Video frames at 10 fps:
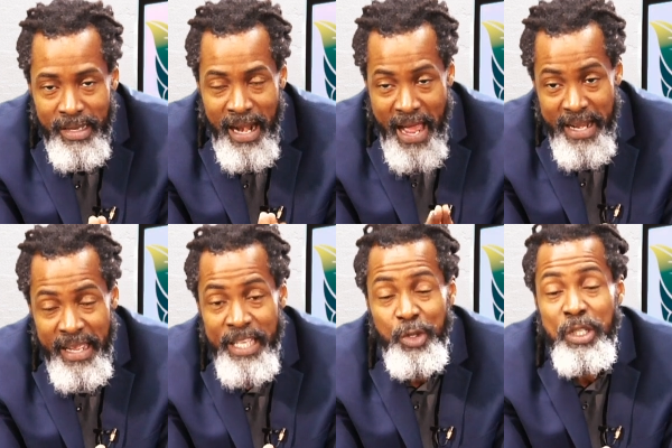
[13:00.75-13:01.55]
gland
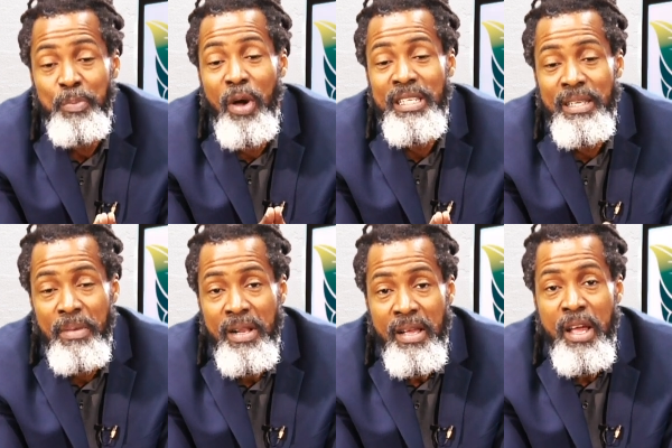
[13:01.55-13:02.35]
is
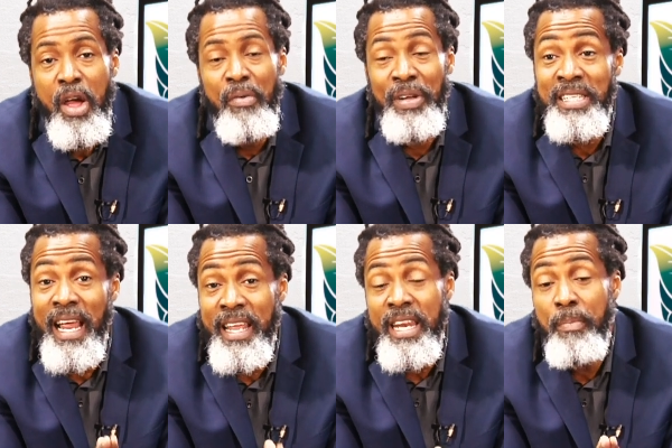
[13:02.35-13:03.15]
responsible for
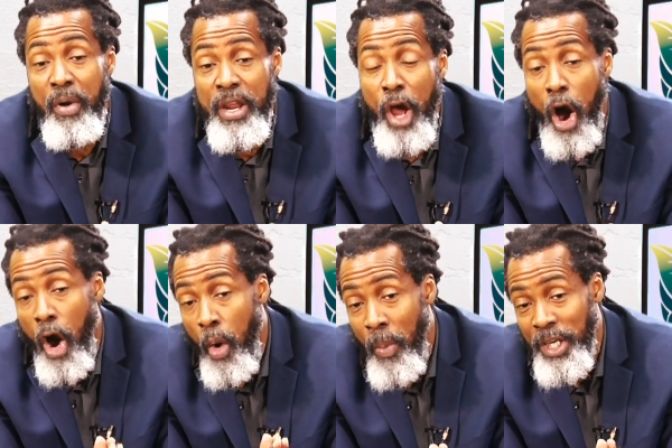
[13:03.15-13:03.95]
telling the brain
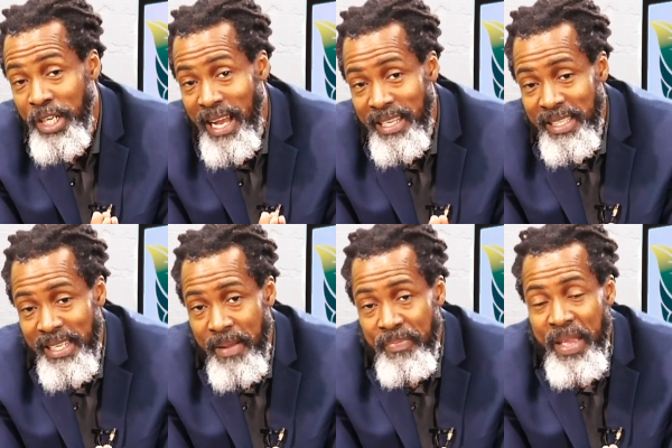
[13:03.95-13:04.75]
how much
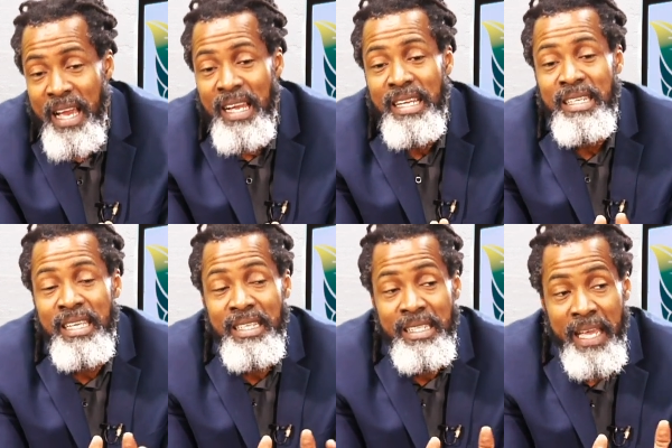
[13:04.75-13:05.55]
calcium
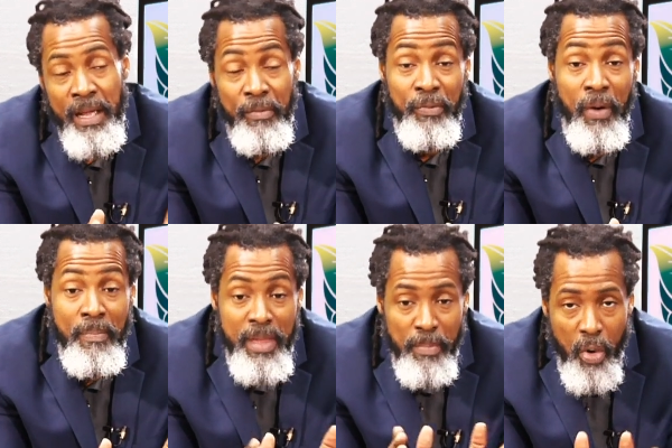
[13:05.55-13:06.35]
to take
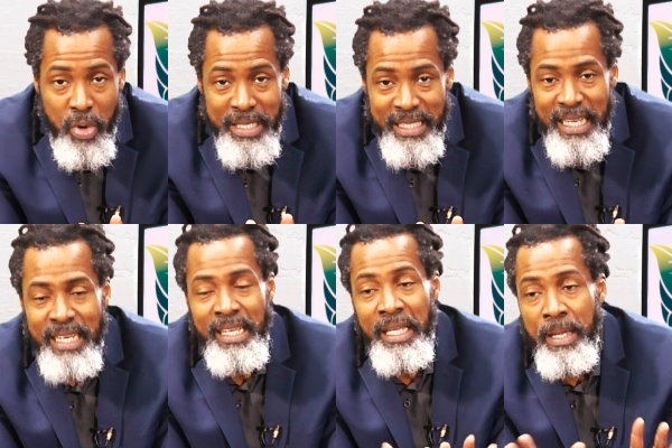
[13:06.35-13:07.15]
from the bones
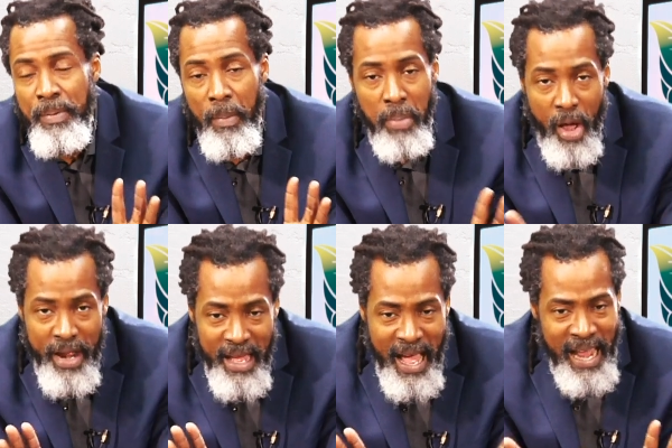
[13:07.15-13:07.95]
to keep your
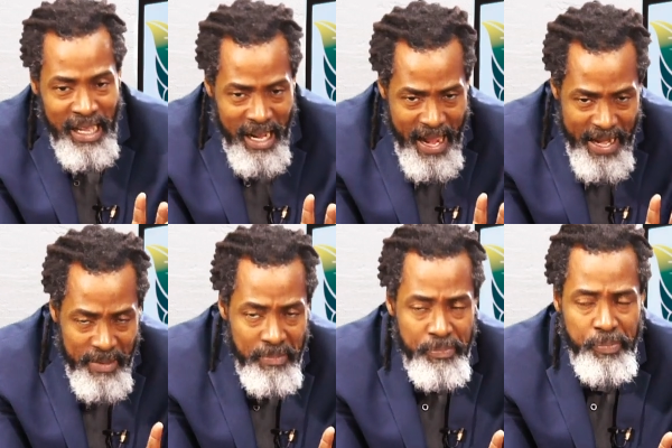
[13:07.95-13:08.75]
blood
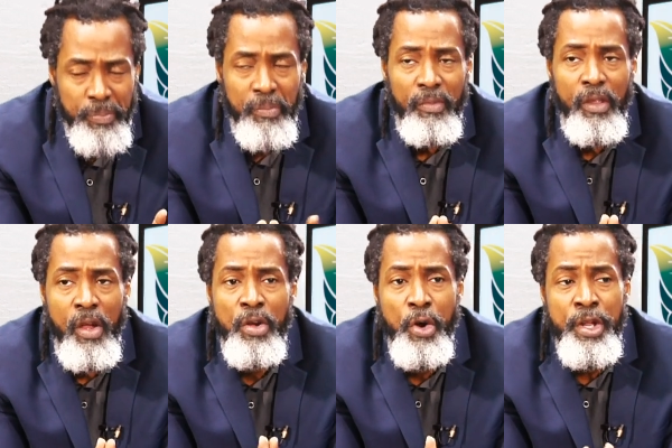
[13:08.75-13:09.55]
alkaline.
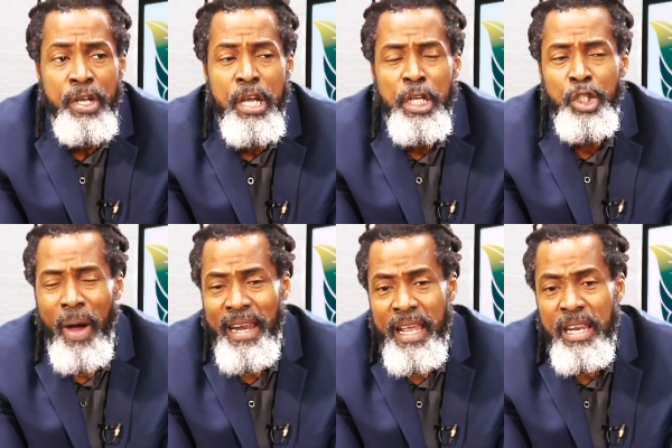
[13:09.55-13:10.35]
Good? So
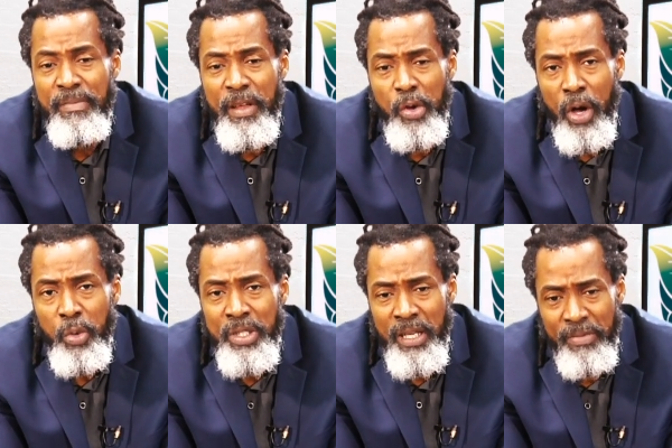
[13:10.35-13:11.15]
an individual
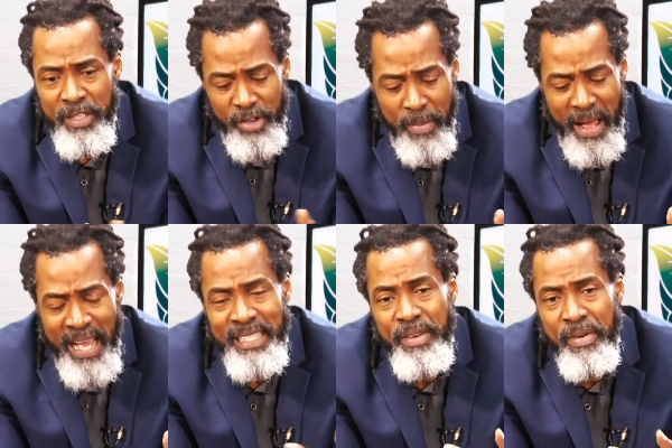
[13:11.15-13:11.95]
who suffers from
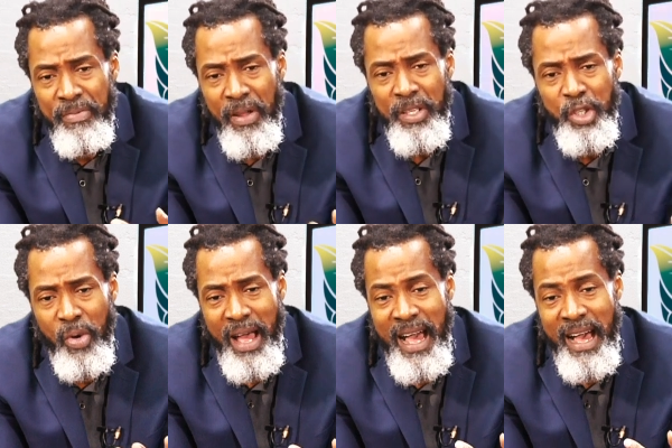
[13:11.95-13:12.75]
acid reflux or